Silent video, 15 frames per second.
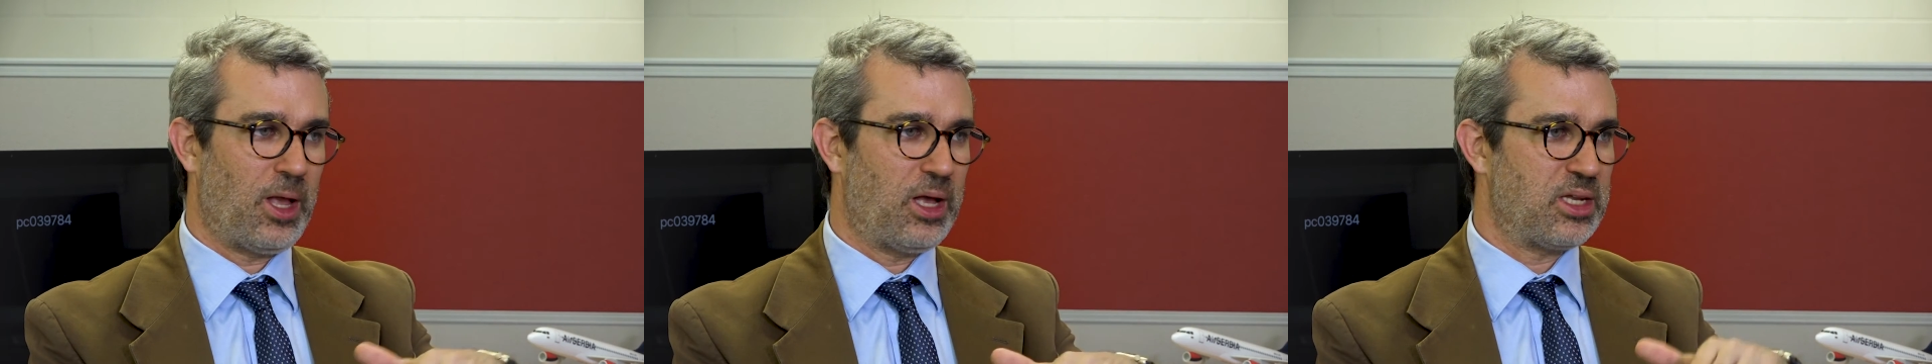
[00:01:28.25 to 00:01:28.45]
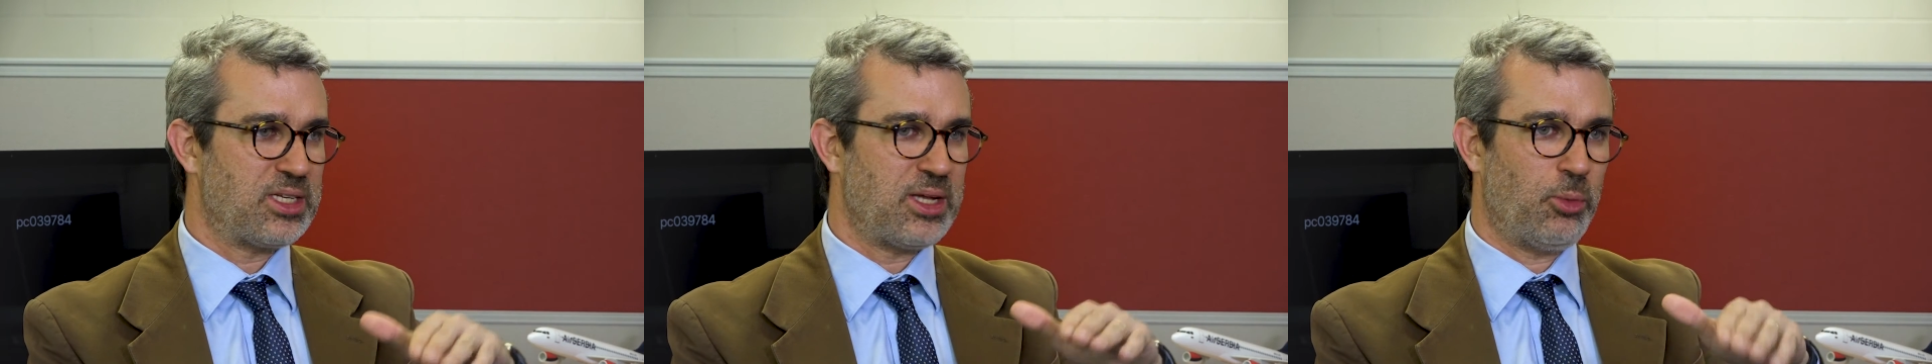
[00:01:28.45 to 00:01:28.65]

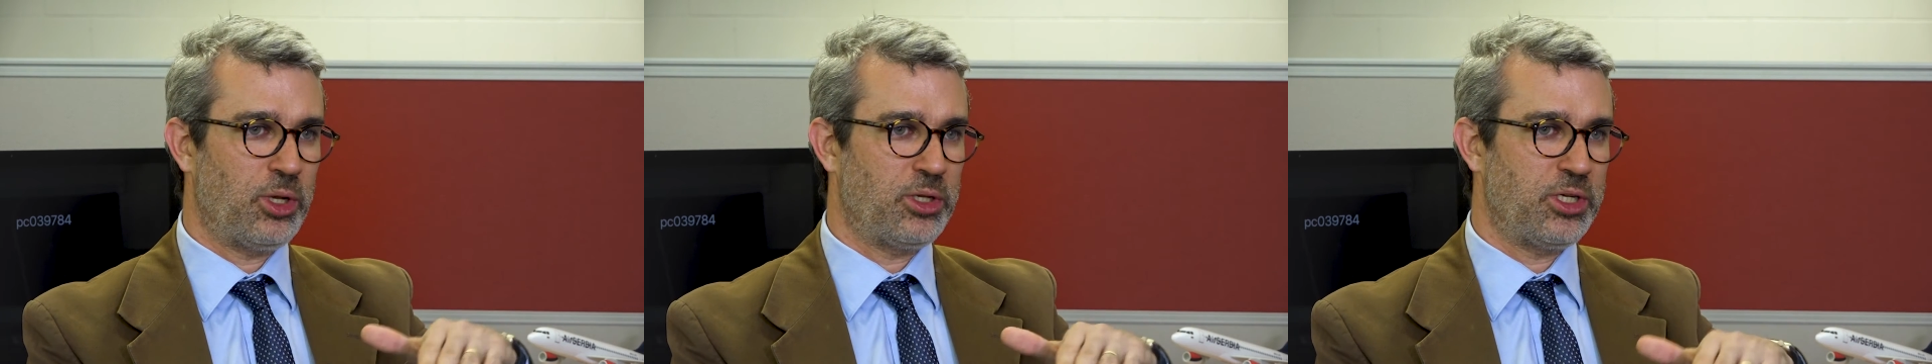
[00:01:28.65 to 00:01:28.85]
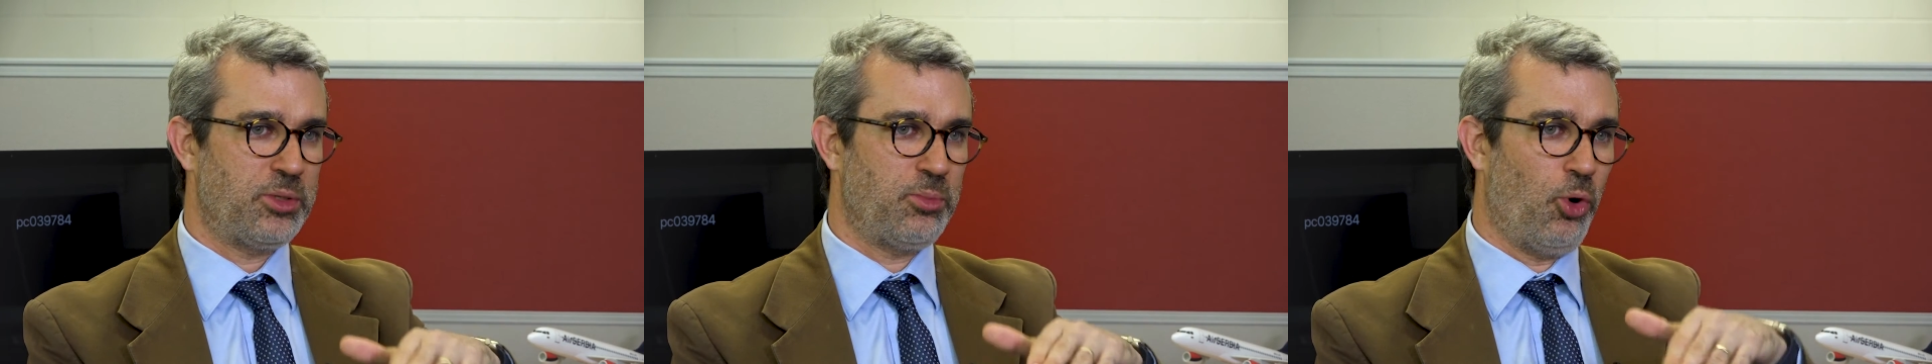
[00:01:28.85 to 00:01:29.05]
someone
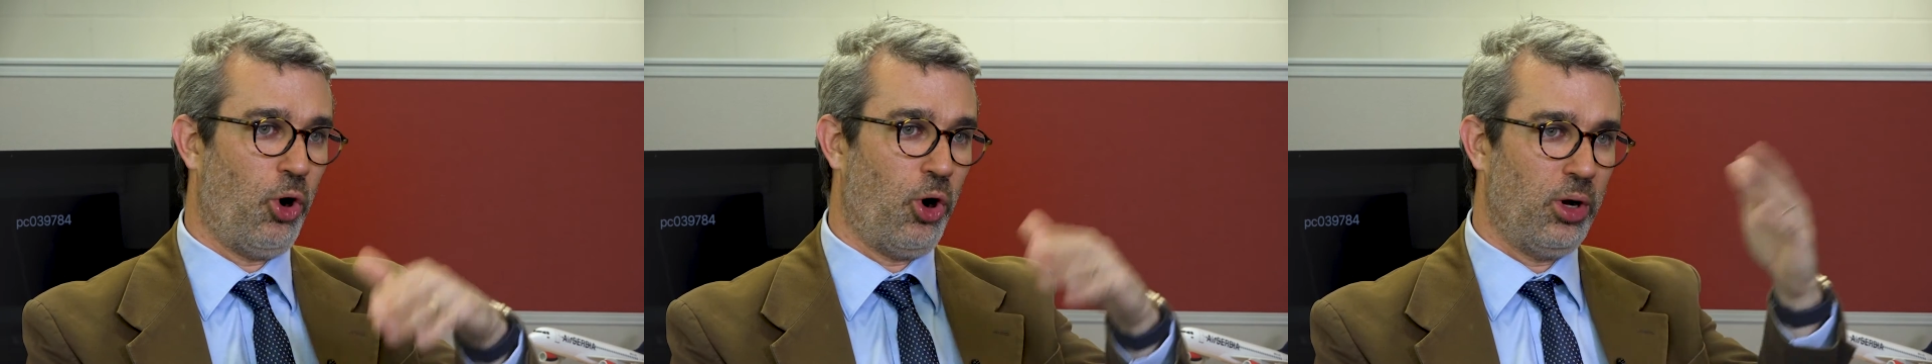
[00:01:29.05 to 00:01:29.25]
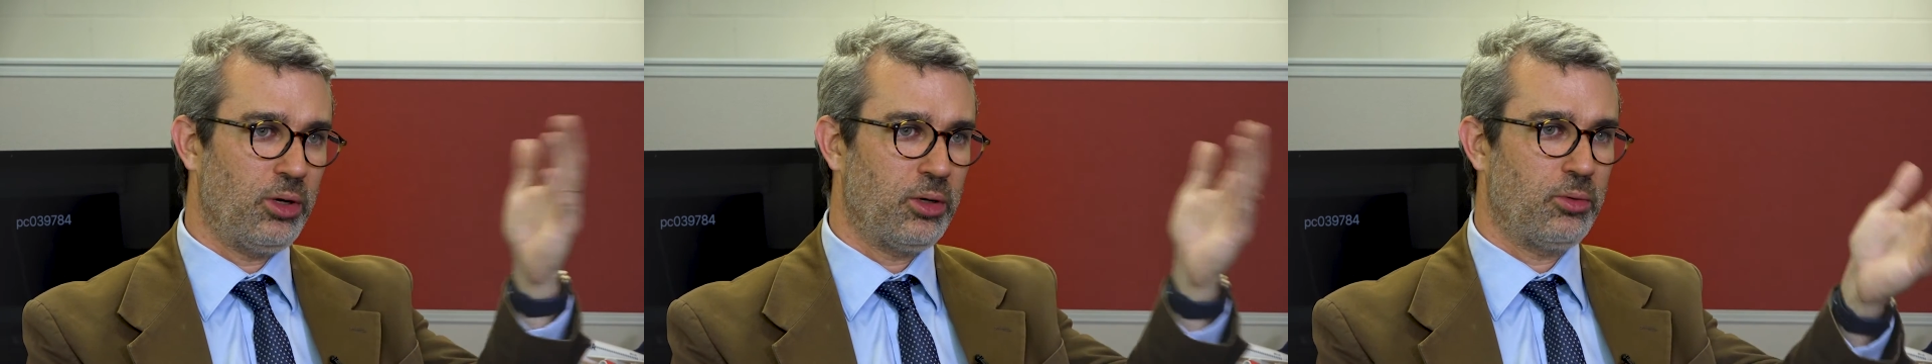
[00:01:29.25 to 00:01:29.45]
did
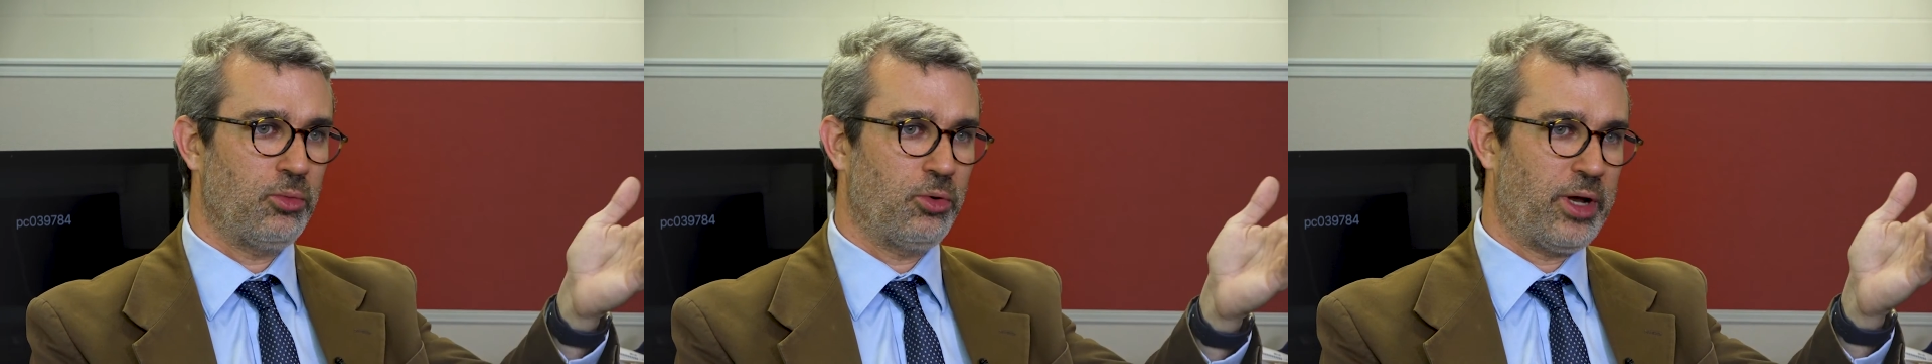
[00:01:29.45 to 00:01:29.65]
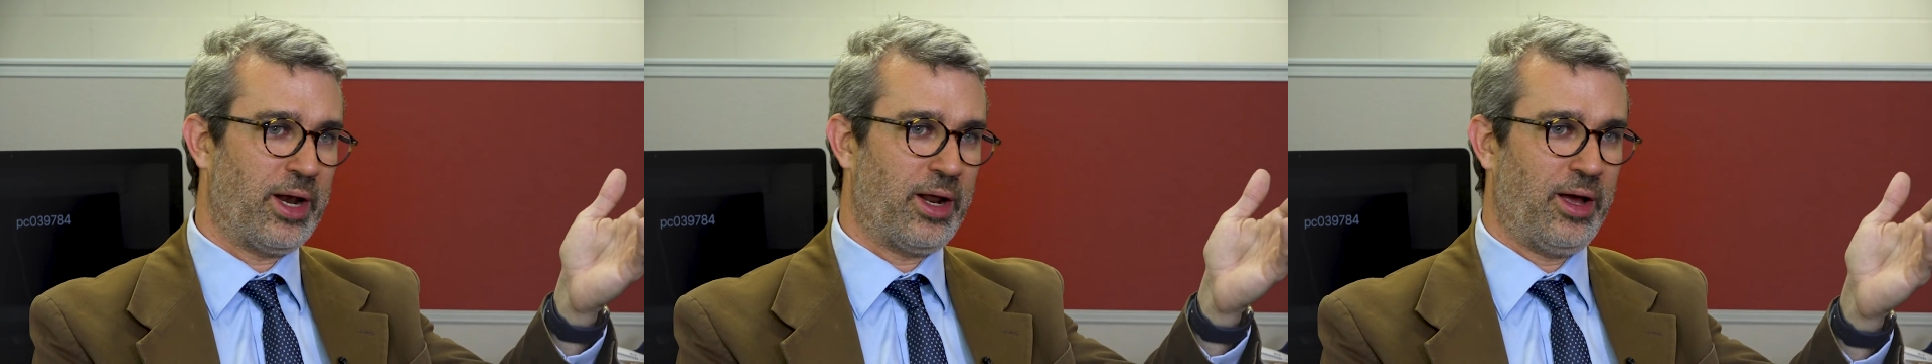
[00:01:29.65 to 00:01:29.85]
more, will
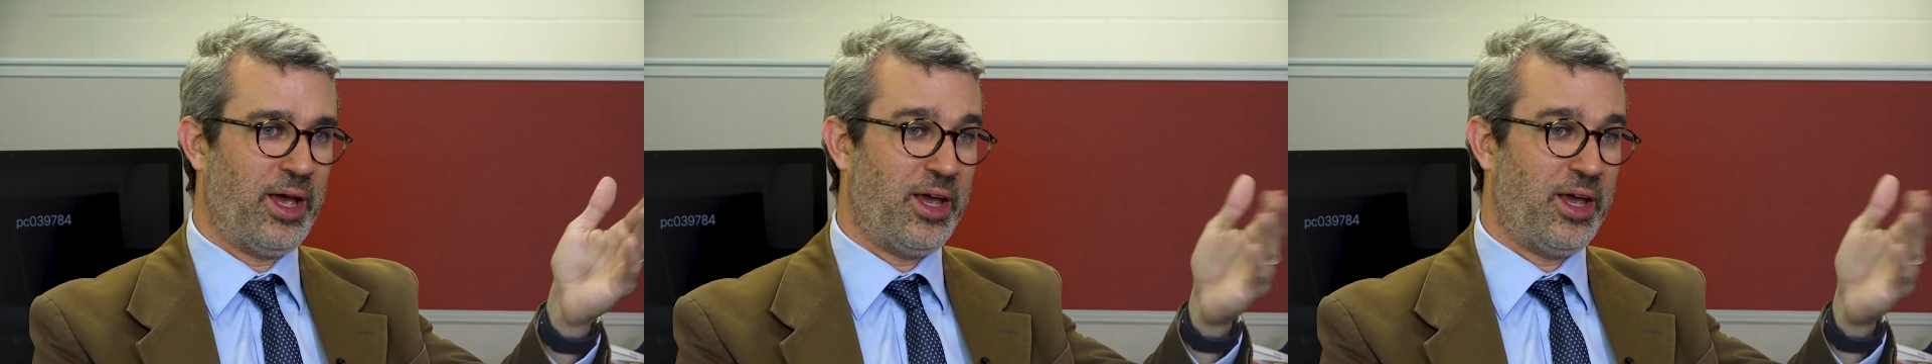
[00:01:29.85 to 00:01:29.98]
get an